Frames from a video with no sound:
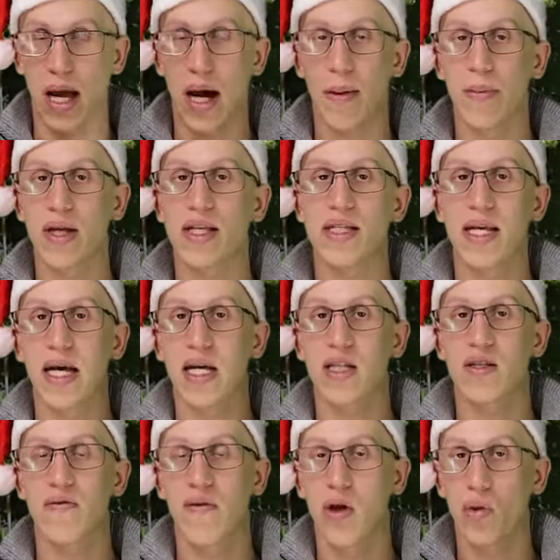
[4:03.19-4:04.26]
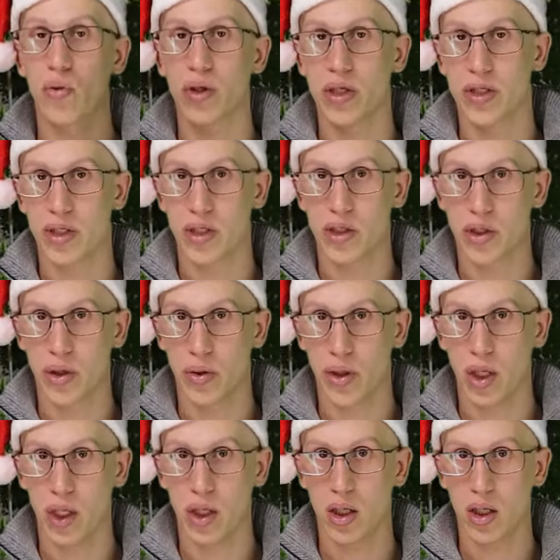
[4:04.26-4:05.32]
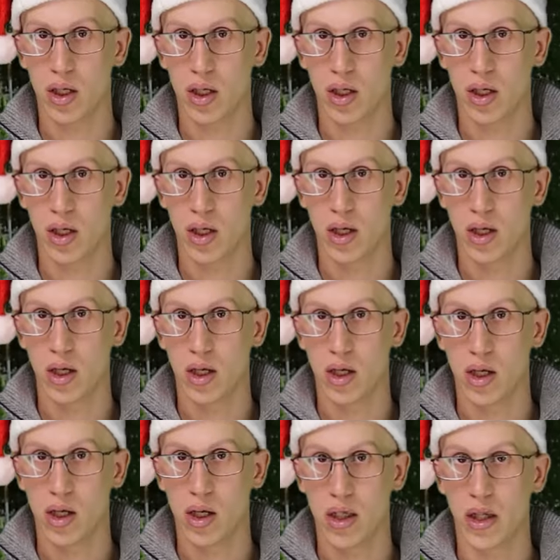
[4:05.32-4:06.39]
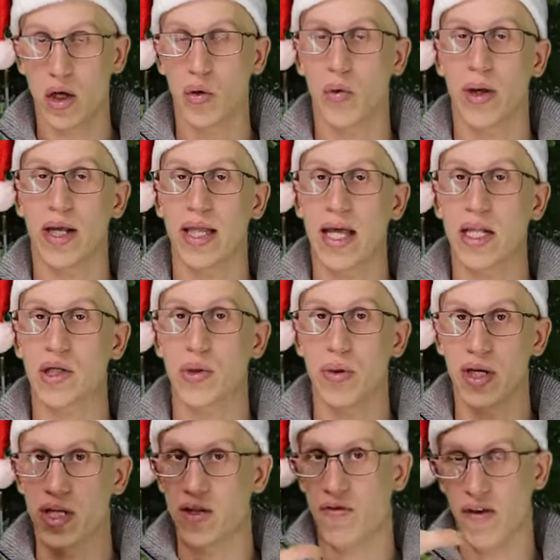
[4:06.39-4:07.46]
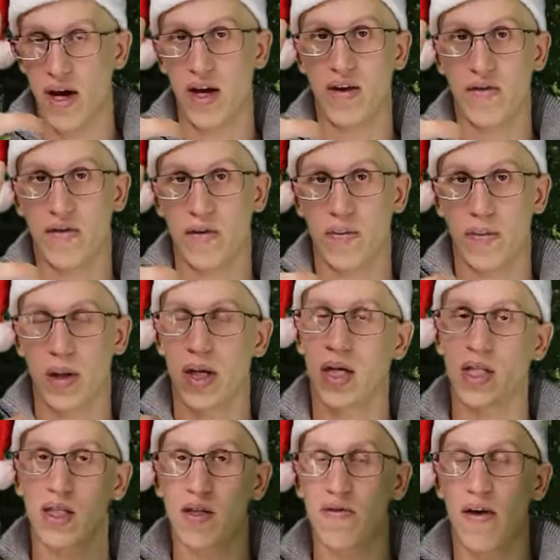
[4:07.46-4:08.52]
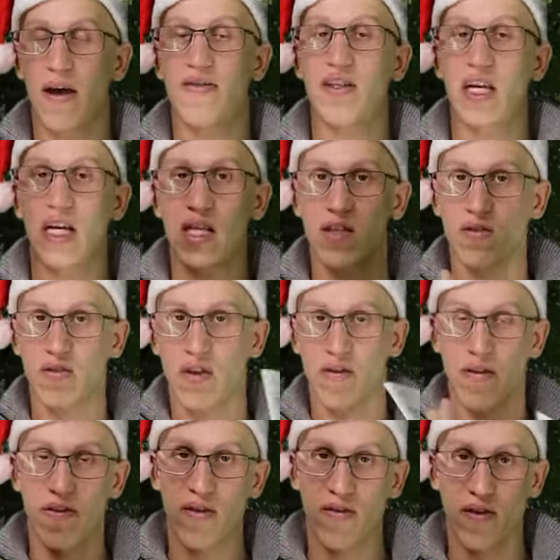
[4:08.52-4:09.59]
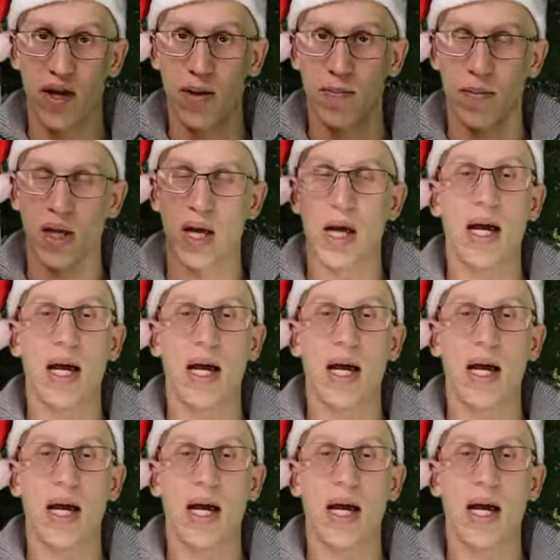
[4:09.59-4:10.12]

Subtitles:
How many seconds of following distance do you need? The correct answer is 5, because it's 5 seconds for the 50 feet.